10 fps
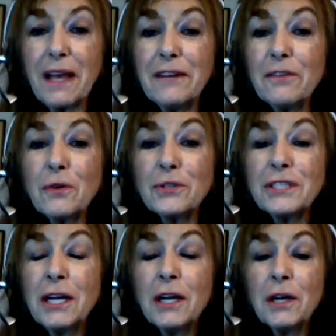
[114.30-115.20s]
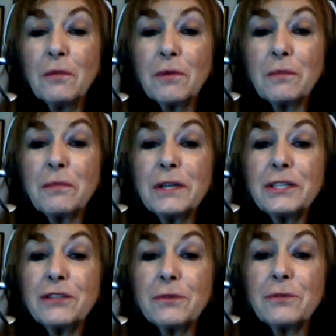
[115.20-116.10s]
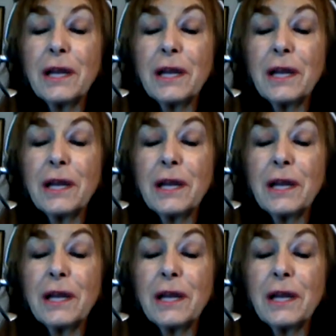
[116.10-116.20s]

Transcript: And of course, when we do that,